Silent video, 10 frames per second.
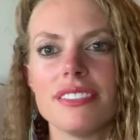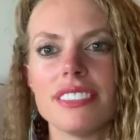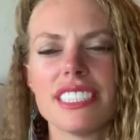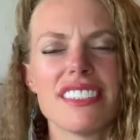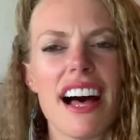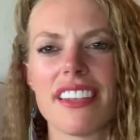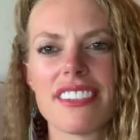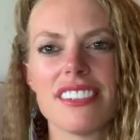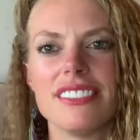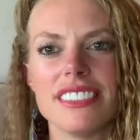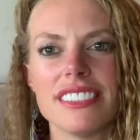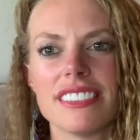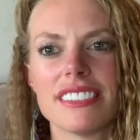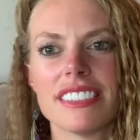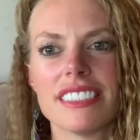There's lots.
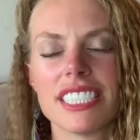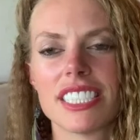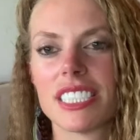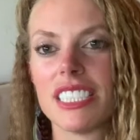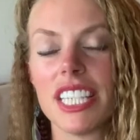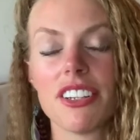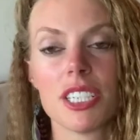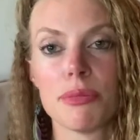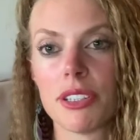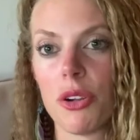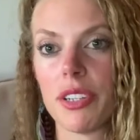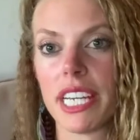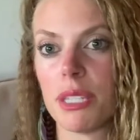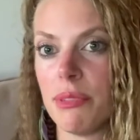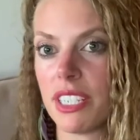You could just literally spend the whole day
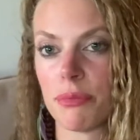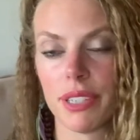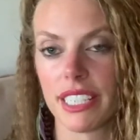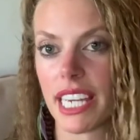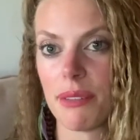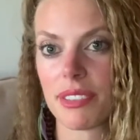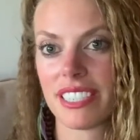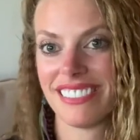at the beach and play games.